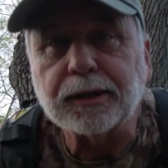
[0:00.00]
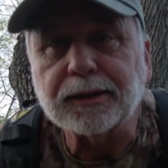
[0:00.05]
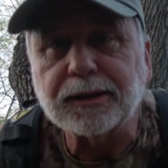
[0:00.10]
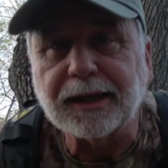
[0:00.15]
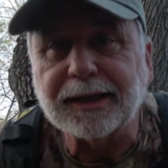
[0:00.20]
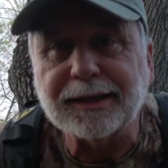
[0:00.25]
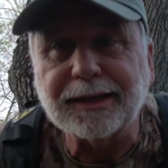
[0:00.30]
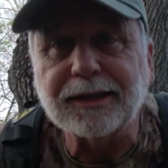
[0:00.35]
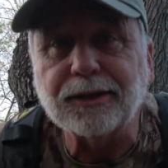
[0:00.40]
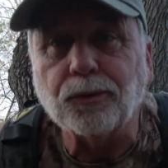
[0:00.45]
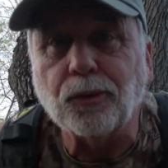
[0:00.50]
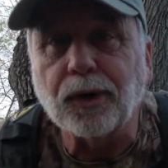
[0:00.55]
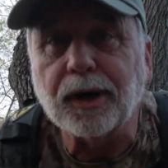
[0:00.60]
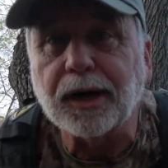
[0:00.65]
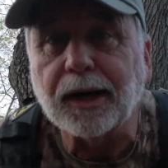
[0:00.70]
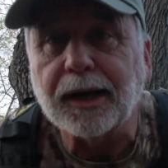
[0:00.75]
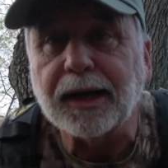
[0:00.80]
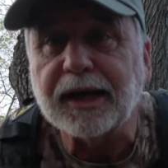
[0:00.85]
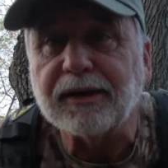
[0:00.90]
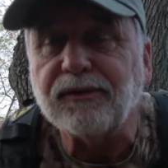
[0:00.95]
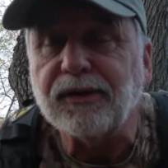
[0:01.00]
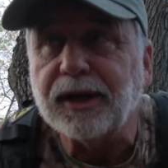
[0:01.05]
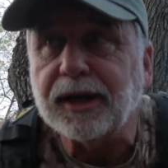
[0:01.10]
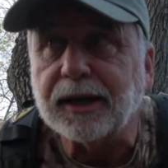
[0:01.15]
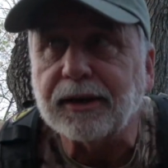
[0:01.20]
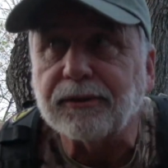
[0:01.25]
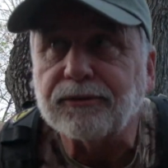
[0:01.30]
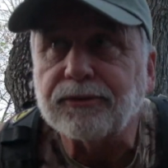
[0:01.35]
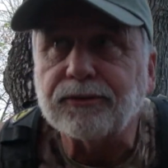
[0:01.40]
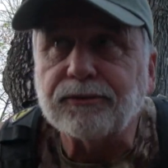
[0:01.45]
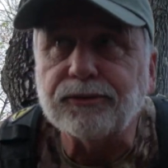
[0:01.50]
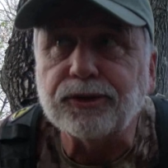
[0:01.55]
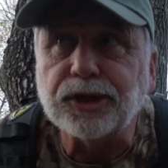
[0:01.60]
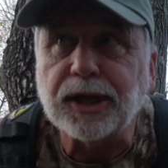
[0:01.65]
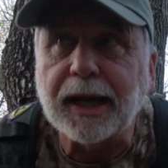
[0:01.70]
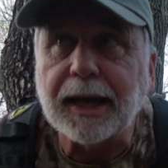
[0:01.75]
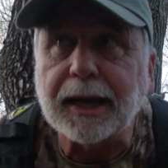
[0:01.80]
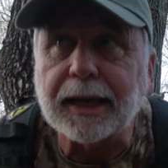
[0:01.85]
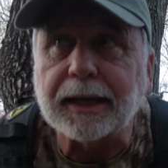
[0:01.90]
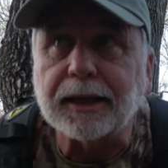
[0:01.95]
I didn't wear a heavy enough
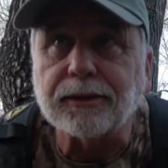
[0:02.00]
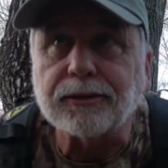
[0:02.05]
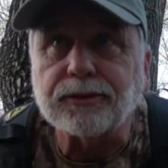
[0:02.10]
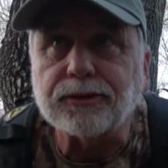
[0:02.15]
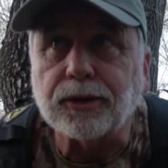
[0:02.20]
jacket,